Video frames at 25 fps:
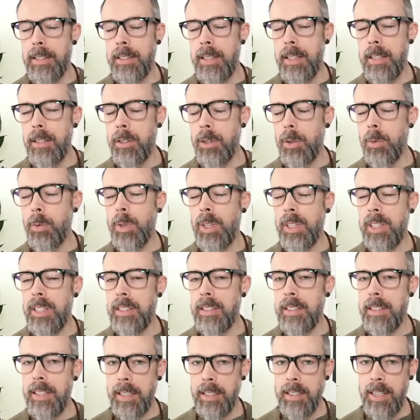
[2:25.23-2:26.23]
these things are
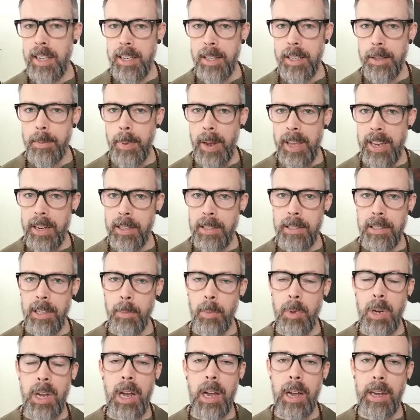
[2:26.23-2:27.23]
really dictated by your
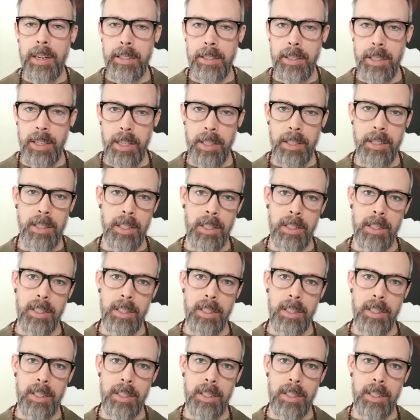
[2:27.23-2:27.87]
subconscious.